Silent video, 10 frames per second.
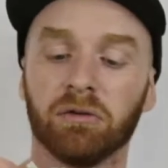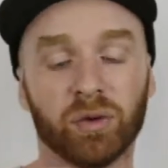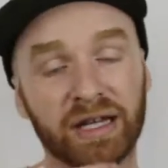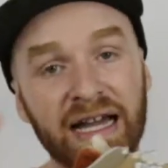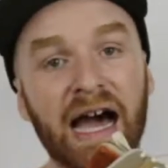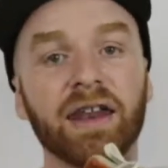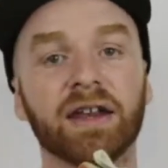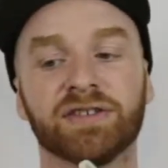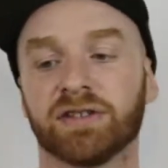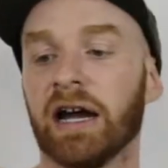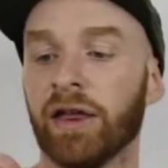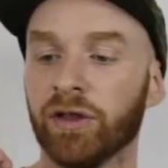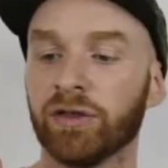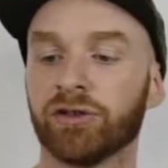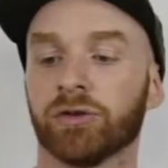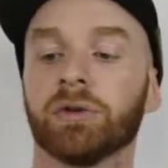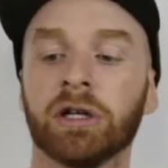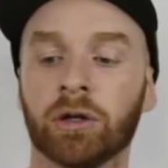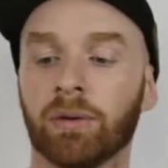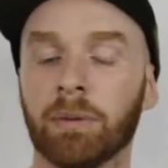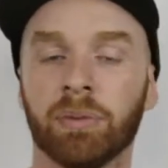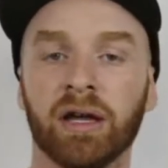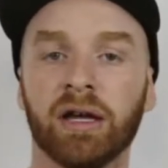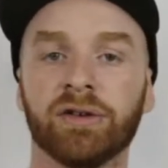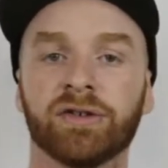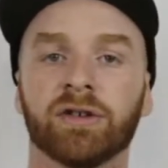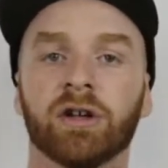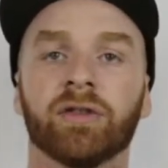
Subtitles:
regardless, I think these are really great pairs.